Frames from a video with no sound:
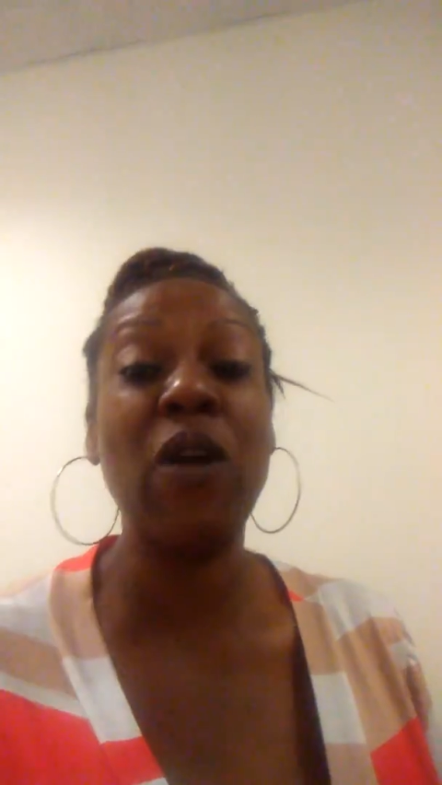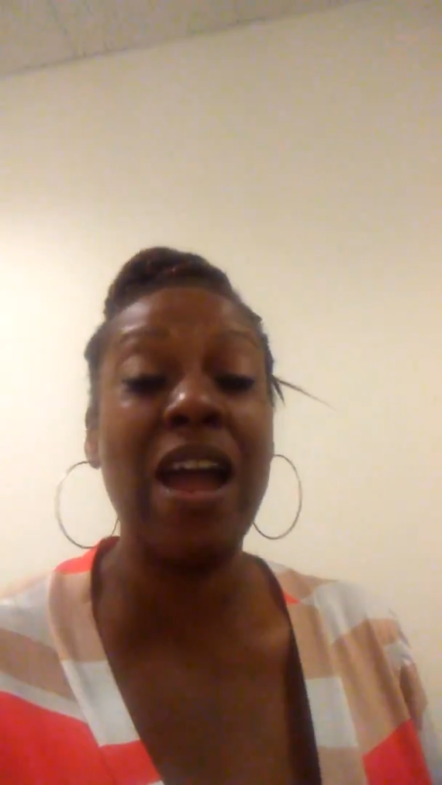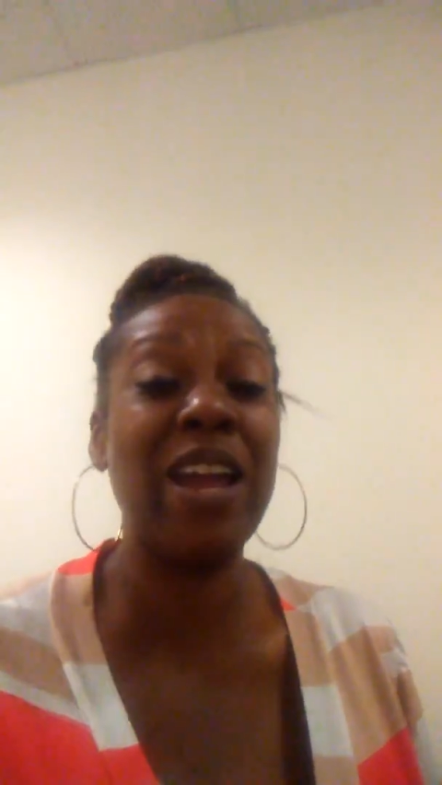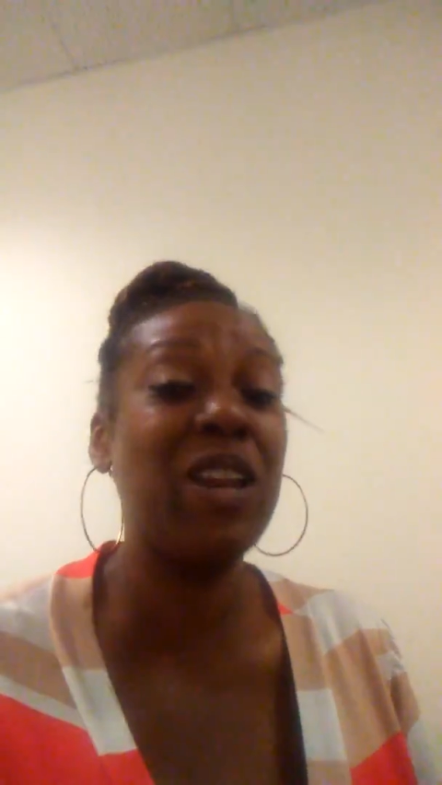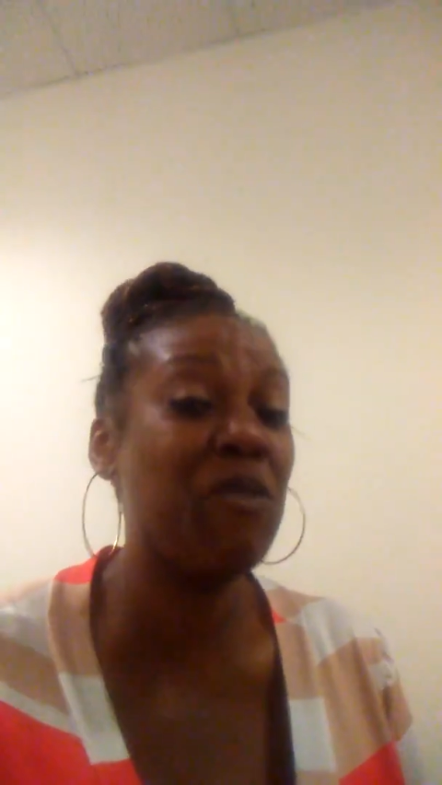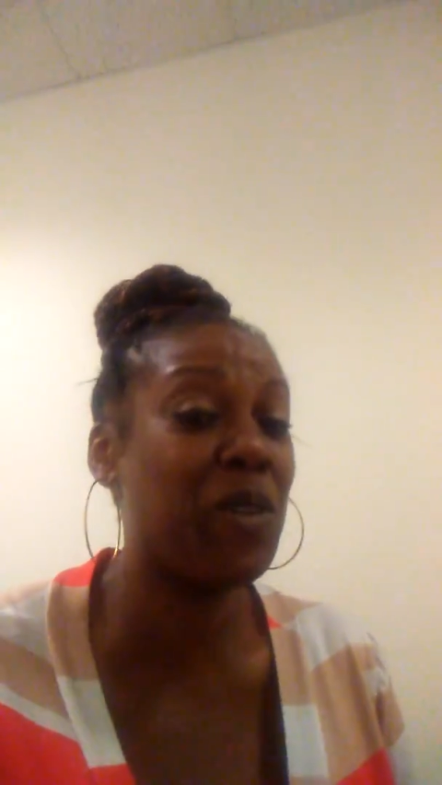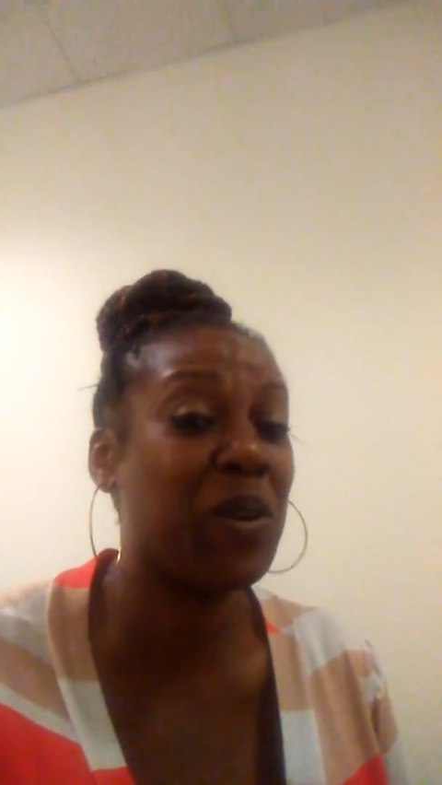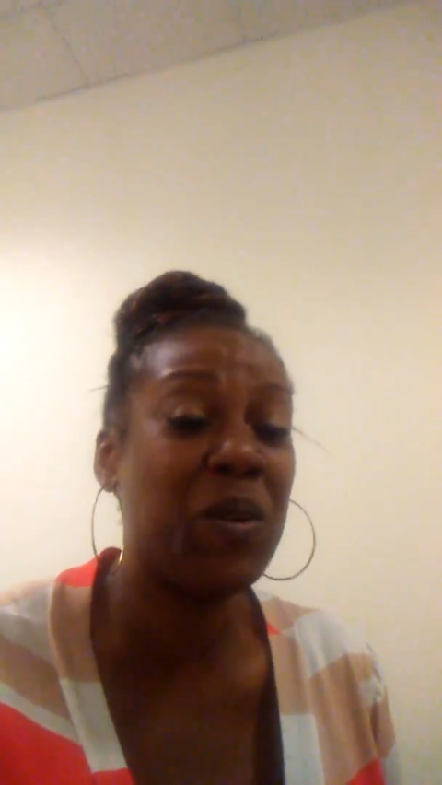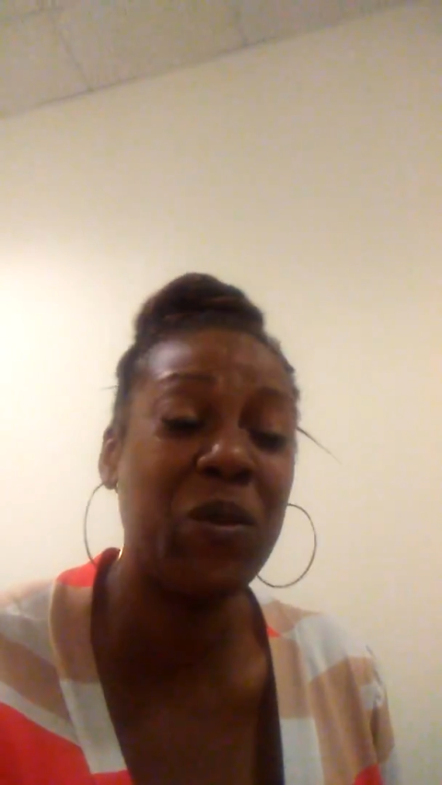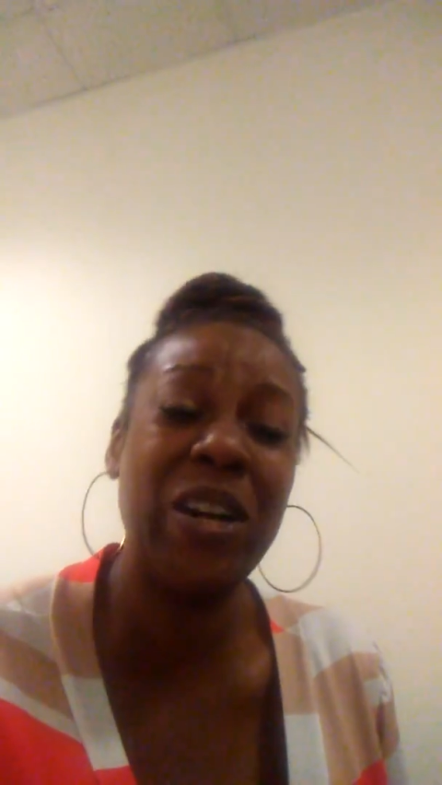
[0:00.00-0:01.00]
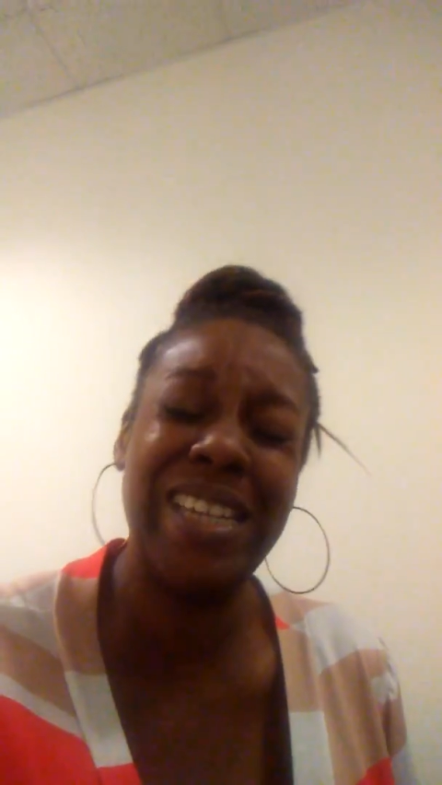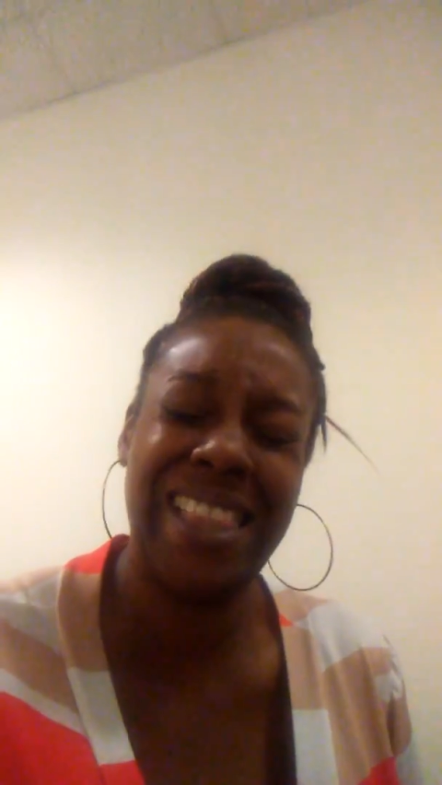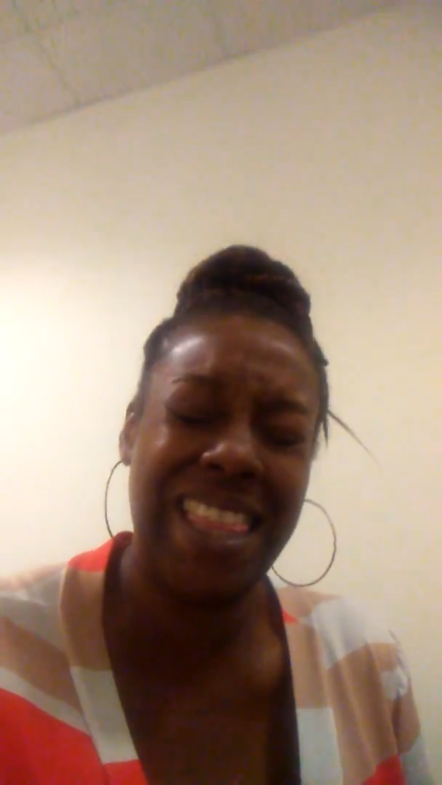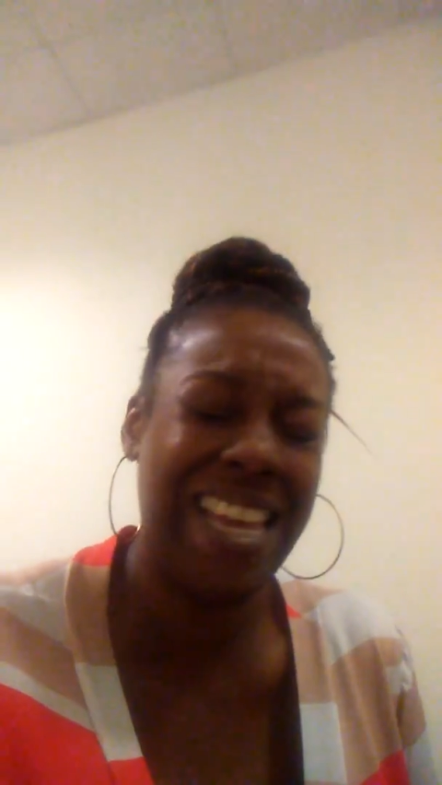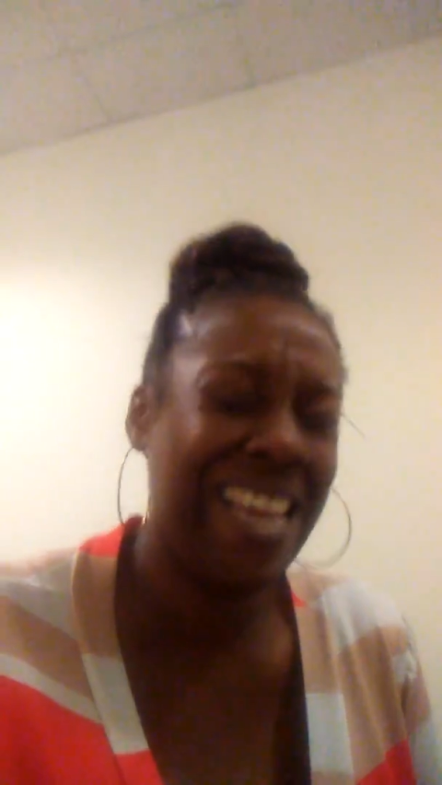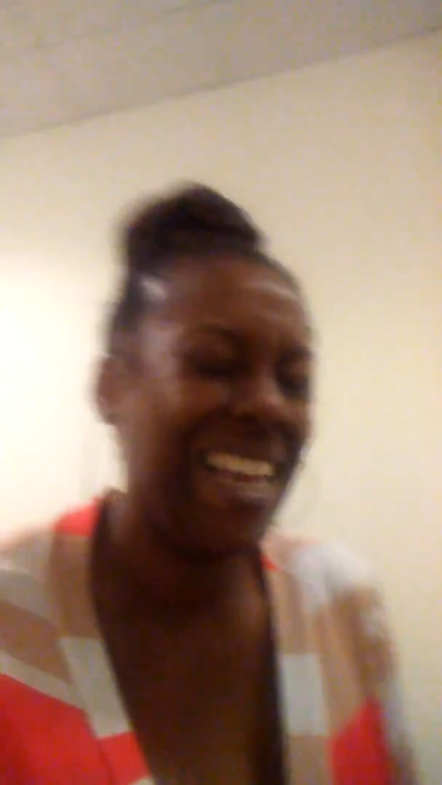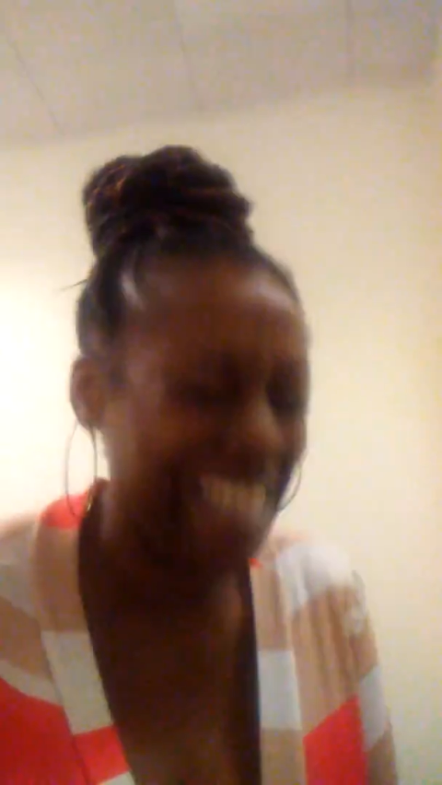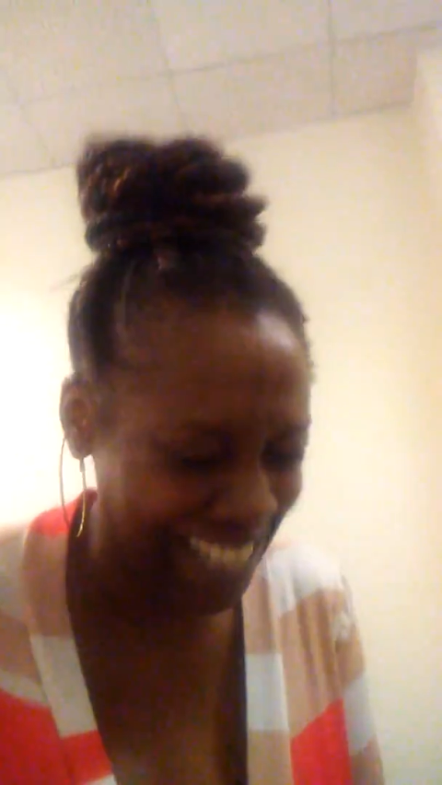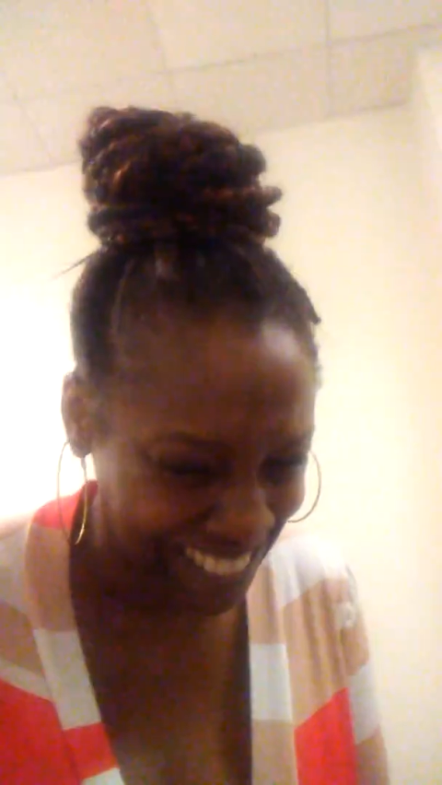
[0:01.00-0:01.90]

trying to record it.